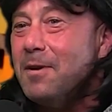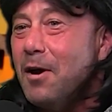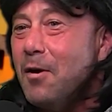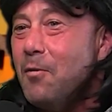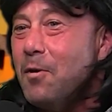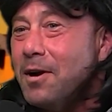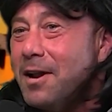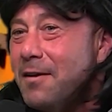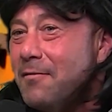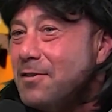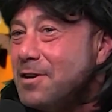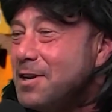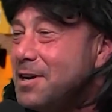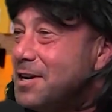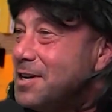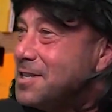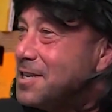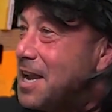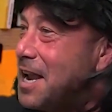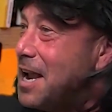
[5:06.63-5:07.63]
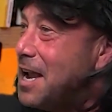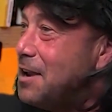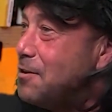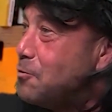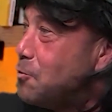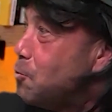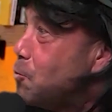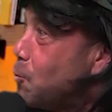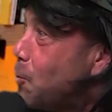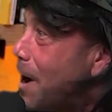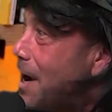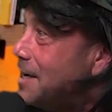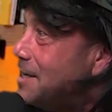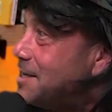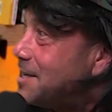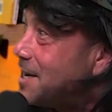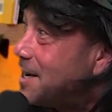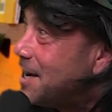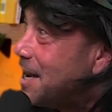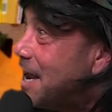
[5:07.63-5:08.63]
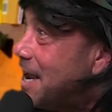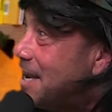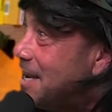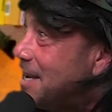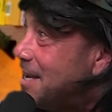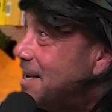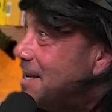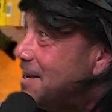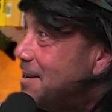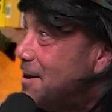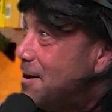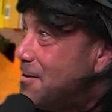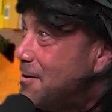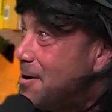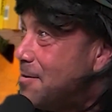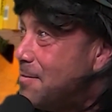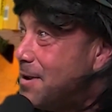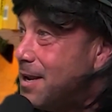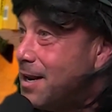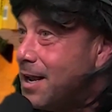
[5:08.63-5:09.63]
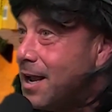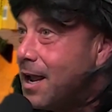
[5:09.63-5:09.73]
one ever does Andrew Rice Clay? You know what I mean? Like,